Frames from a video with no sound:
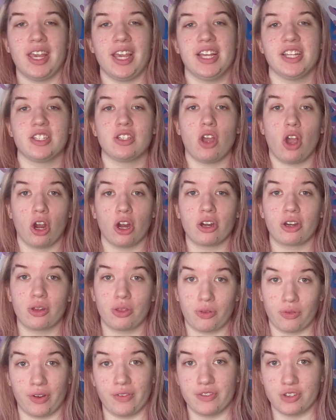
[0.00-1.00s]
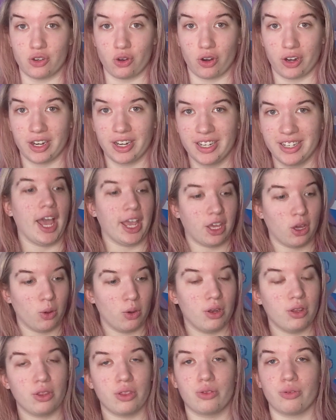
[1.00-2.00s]
is ARC thrift store. I
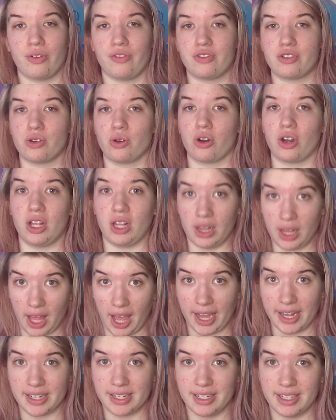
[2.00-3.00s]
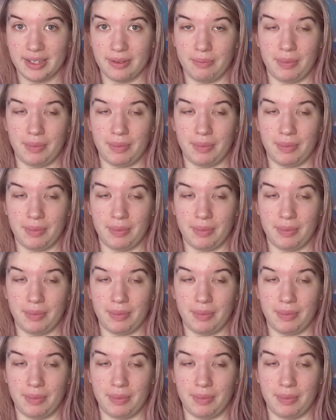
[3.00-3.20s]
go to the thrift store a lot